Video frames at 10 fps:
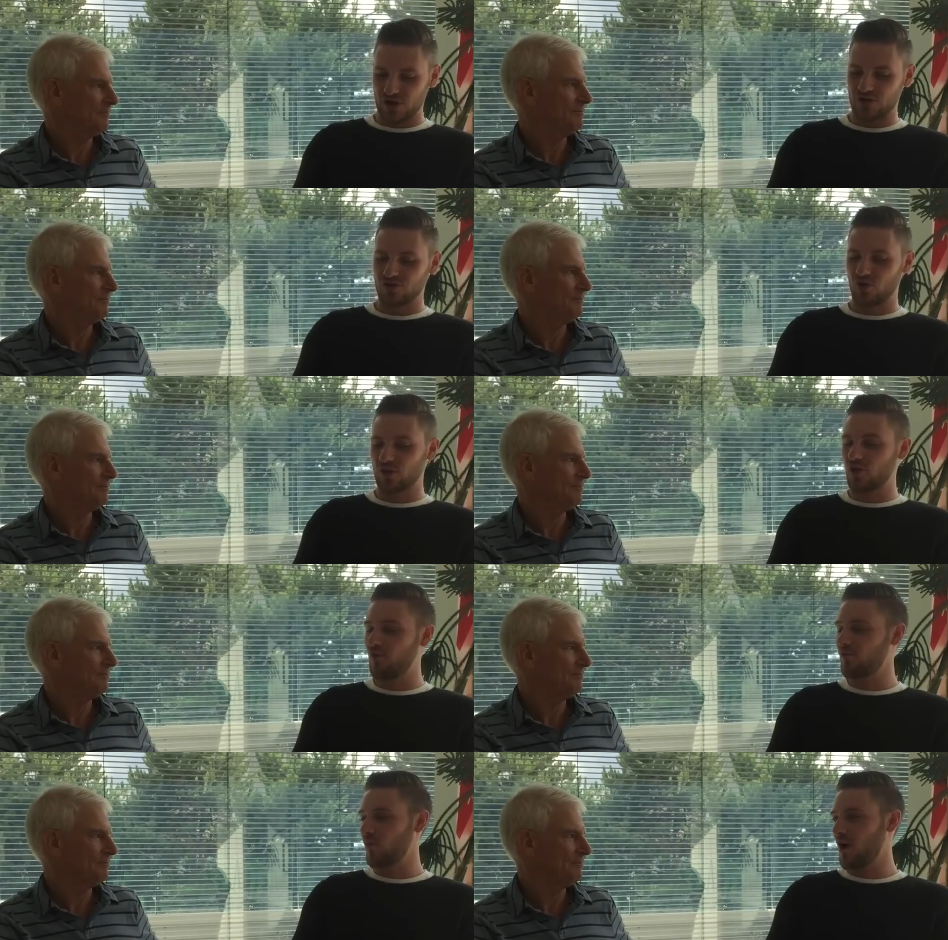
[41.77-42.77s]
Speaker 1: so that you don't get
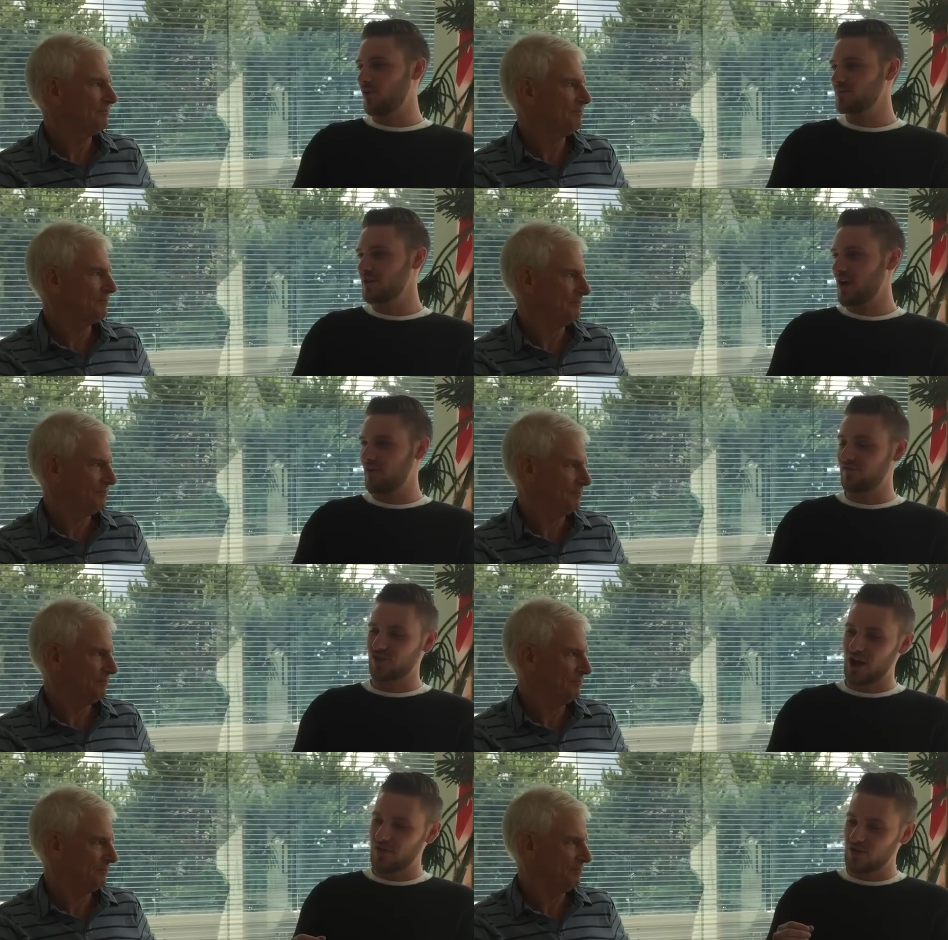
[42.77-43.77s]
overwhelmed and
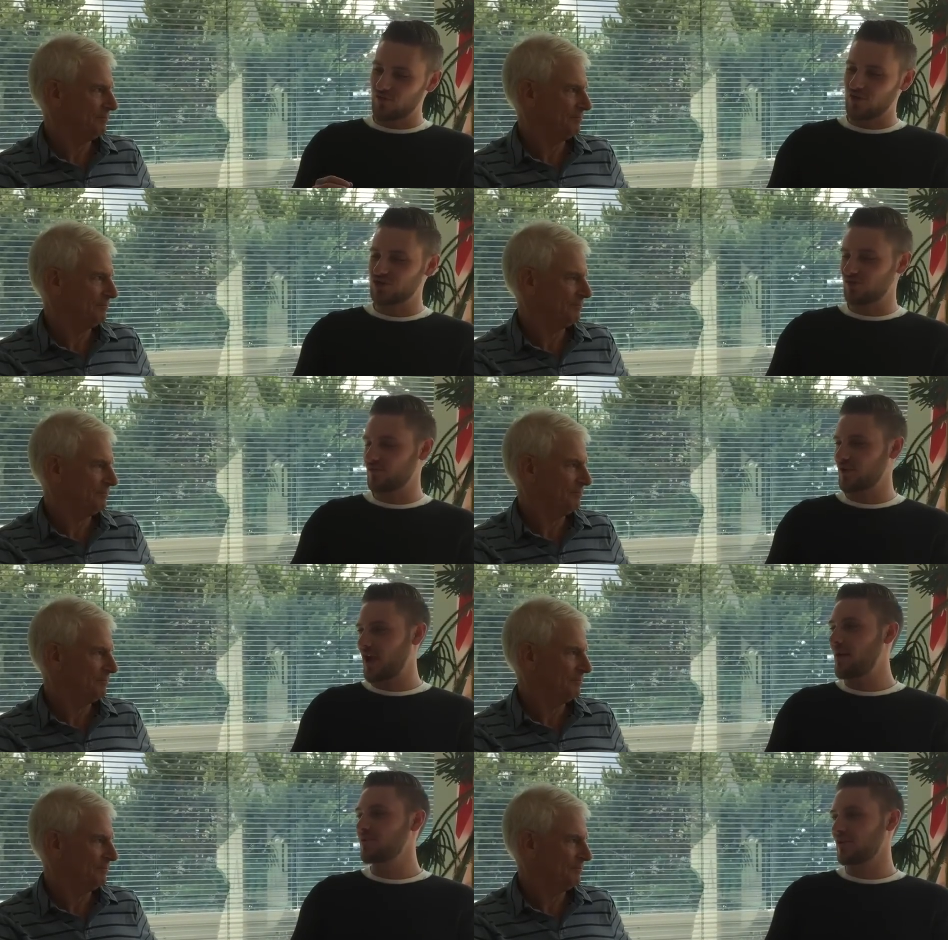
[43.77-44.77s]
forget the original
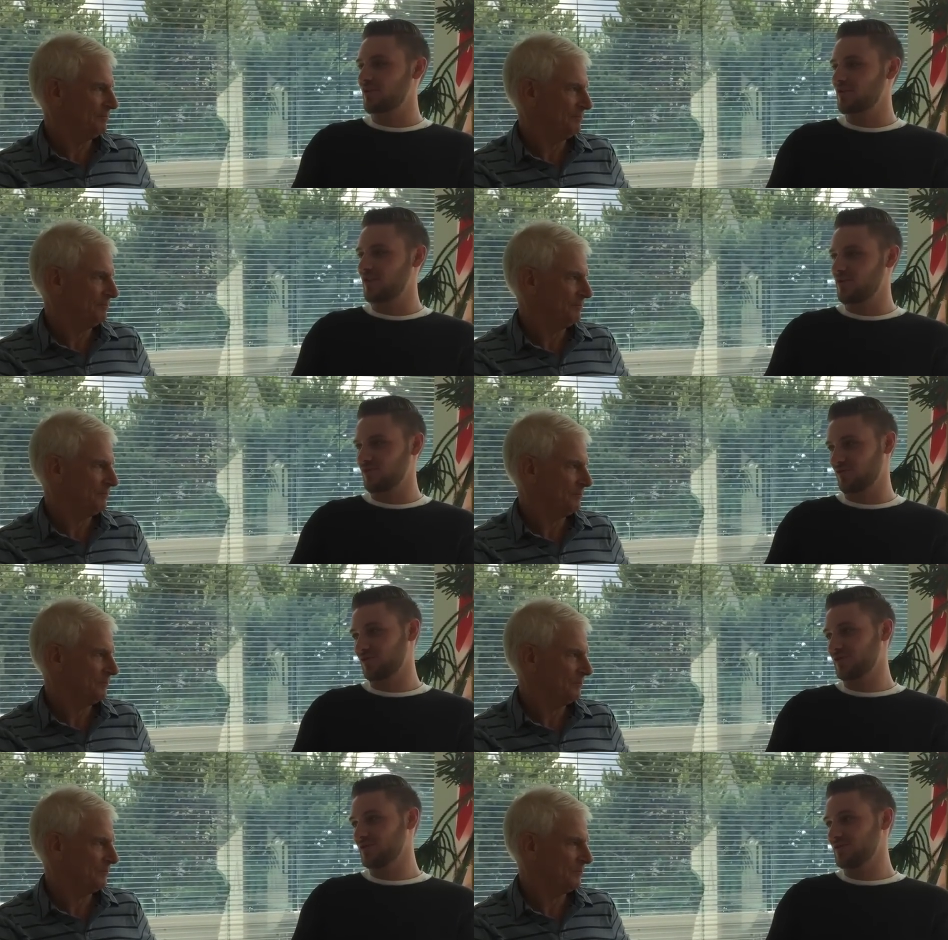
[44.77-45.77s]
vocabulary
Speaker 2: that you
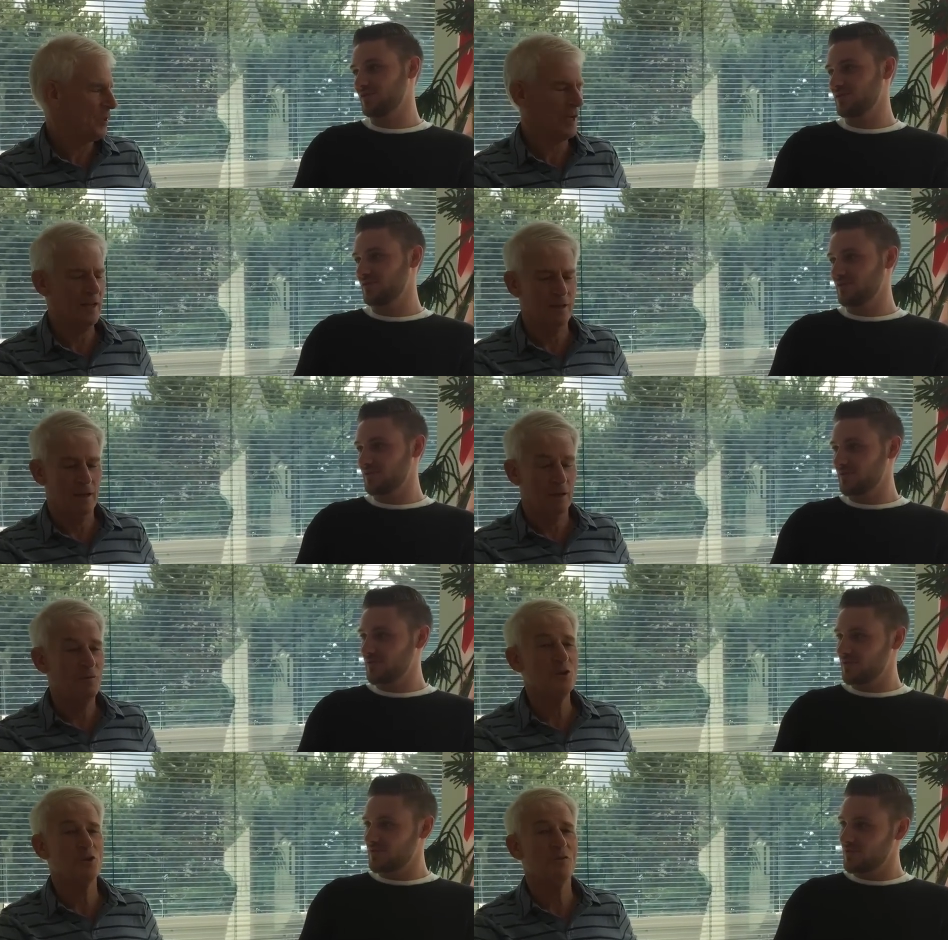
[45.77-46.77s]
learned? Okay,
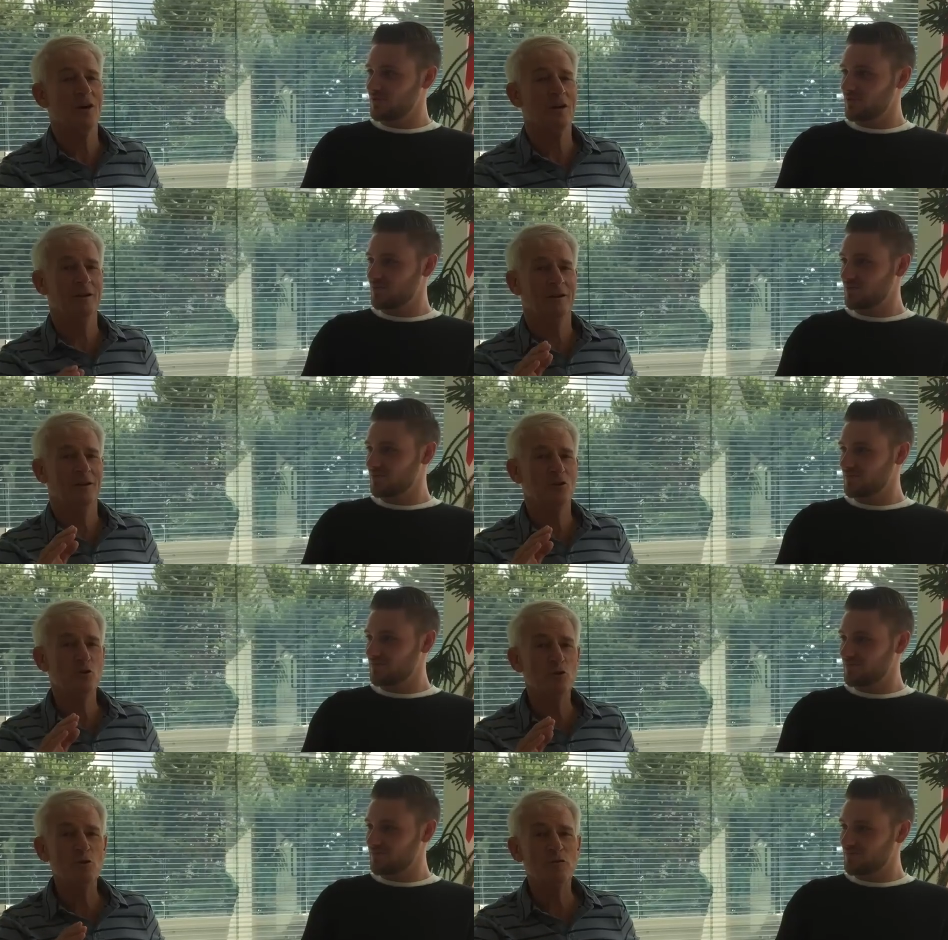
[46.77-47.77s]
first of all,
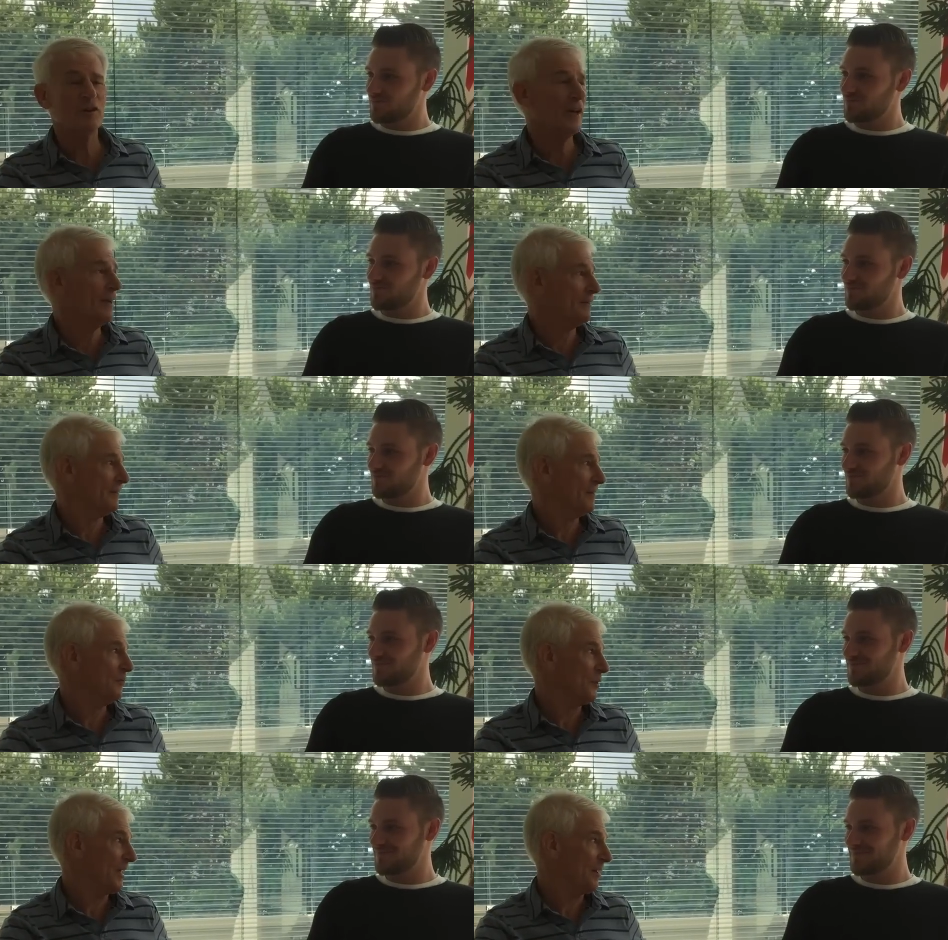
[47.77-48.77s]
you do forget the
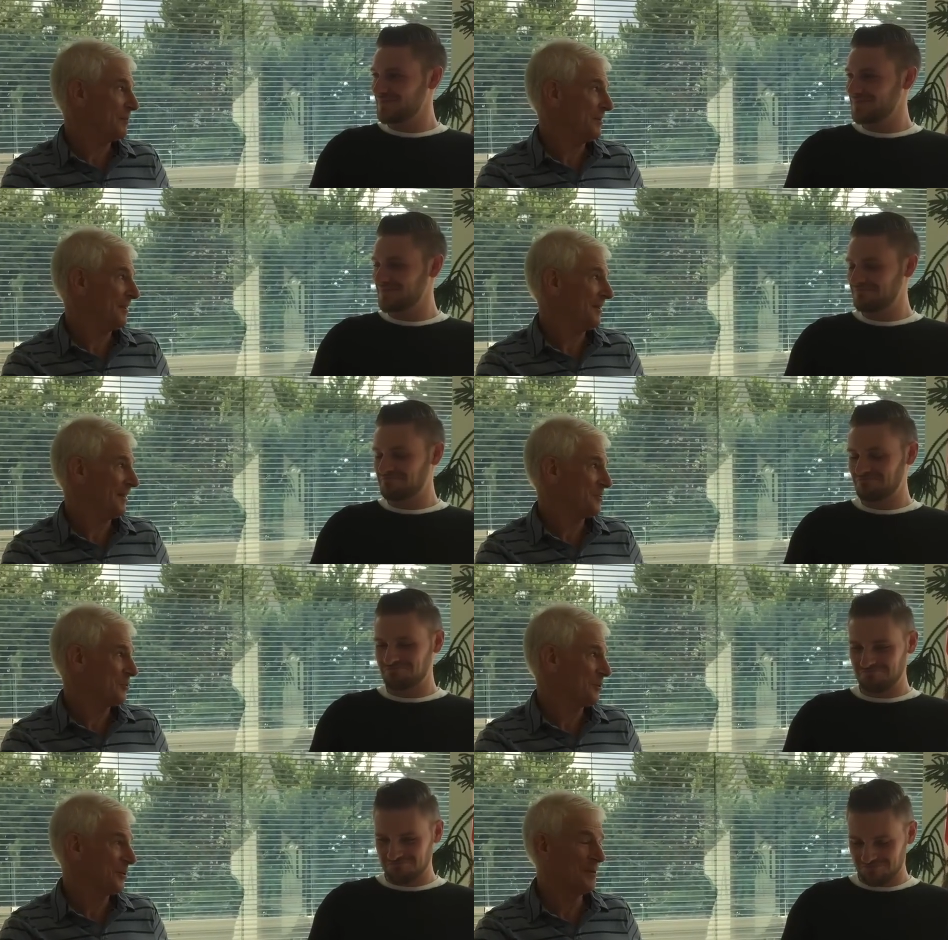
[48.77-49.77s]
vocabulary that
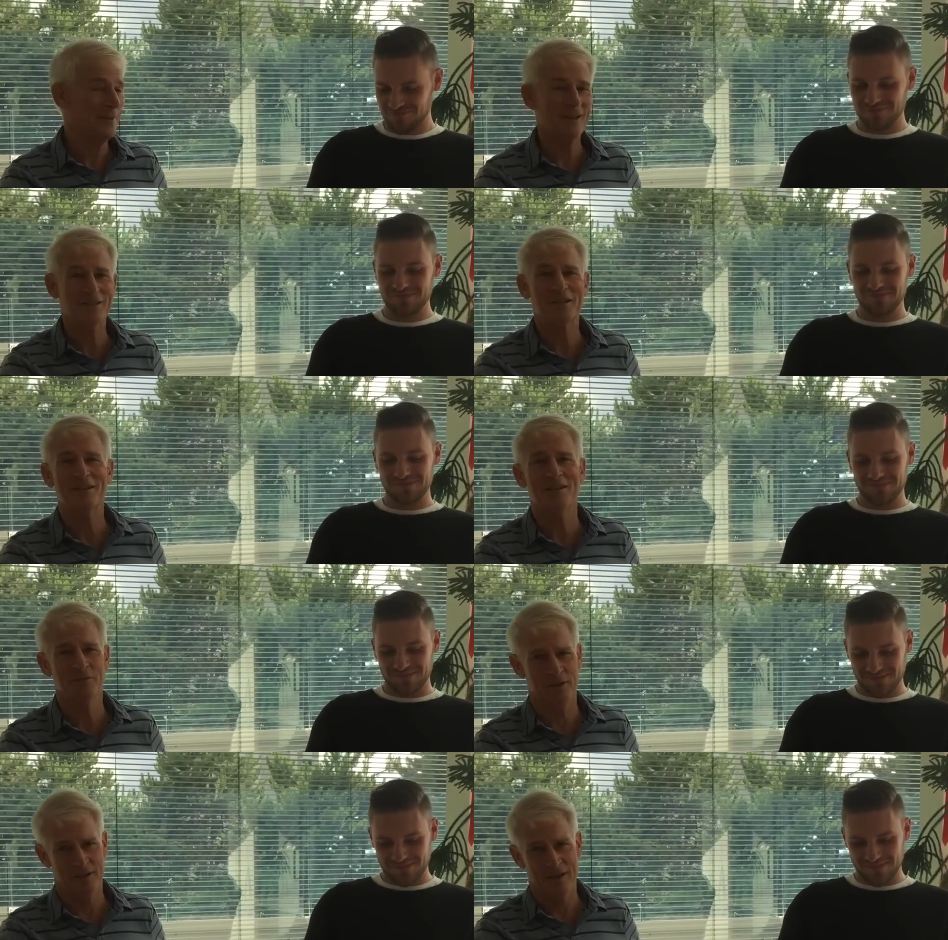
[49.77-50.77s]
you learned. That's a
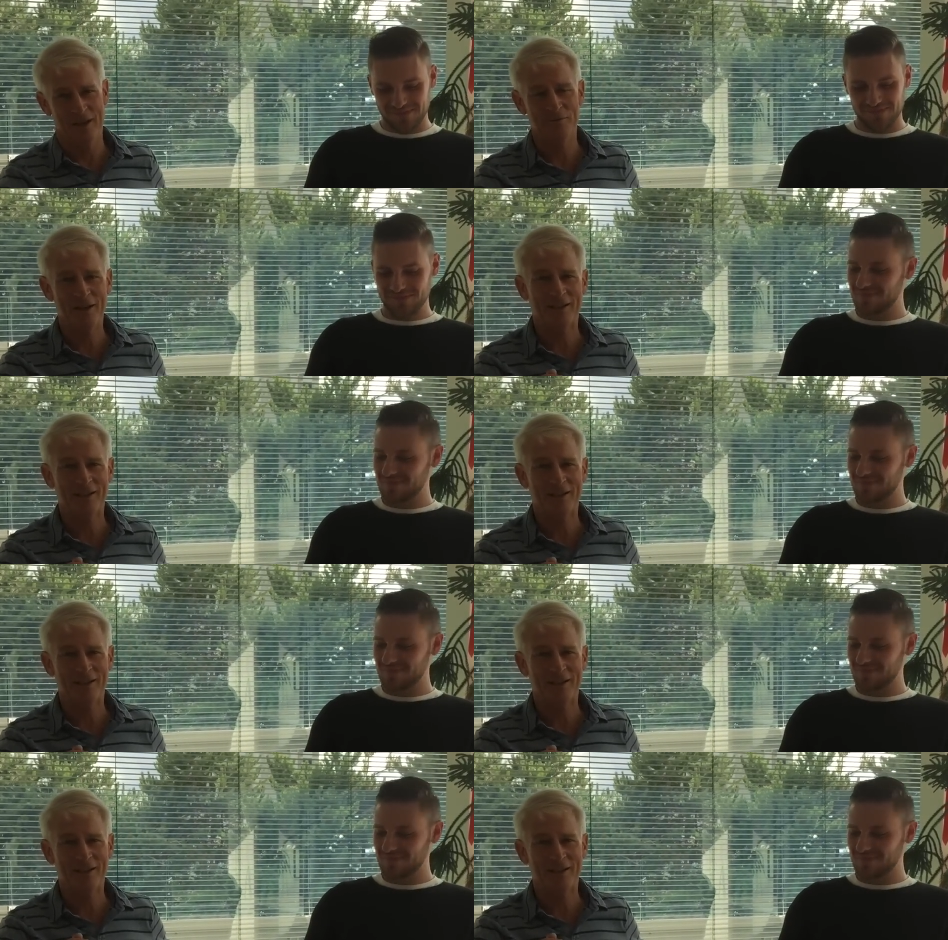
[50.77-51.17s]
given. In